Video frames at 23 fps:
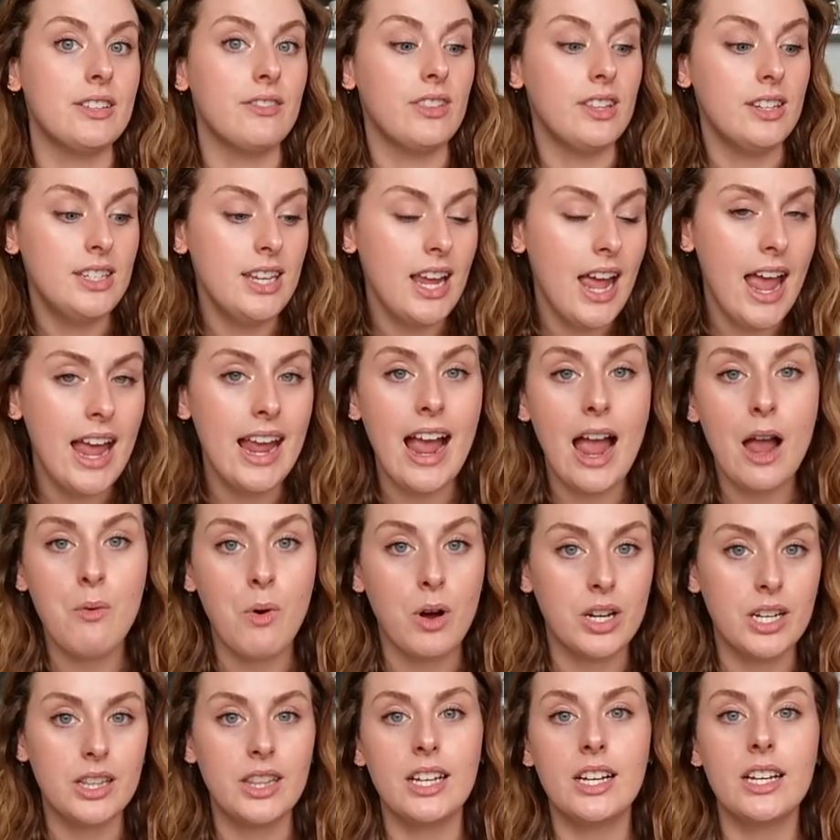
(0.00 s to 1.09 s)
of the day. I
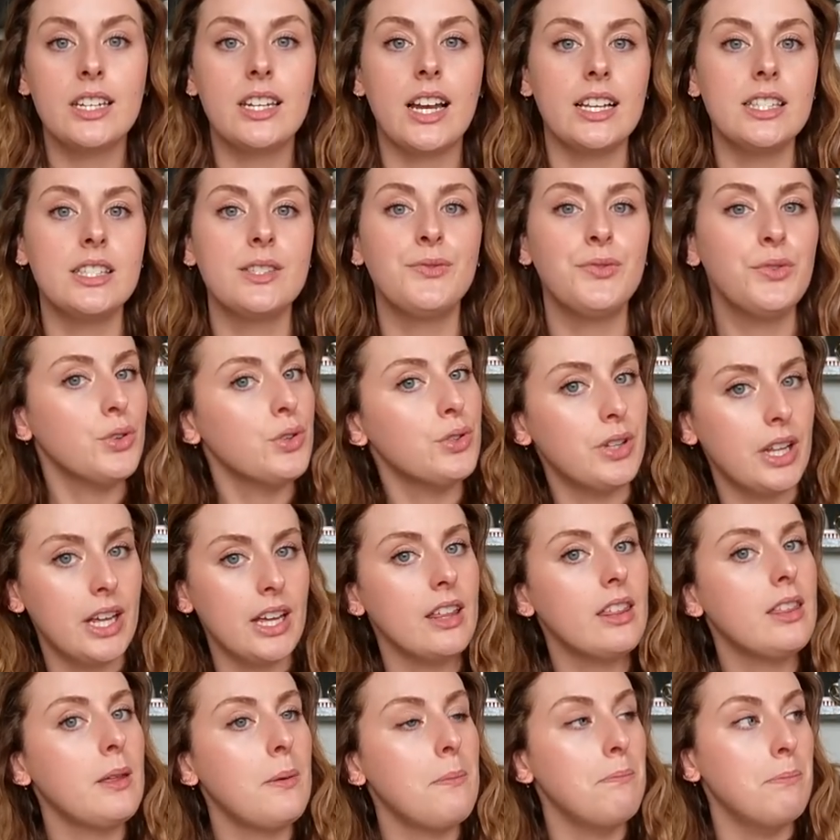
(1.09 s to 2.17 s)
wanted like a nice
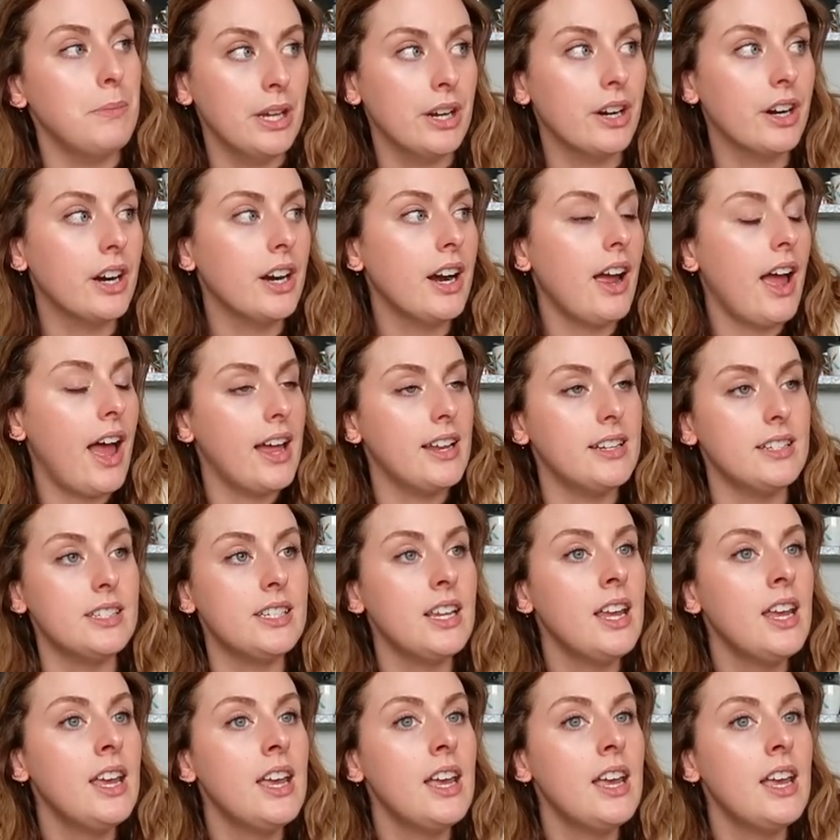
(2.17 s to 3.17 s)
full-length mirror, and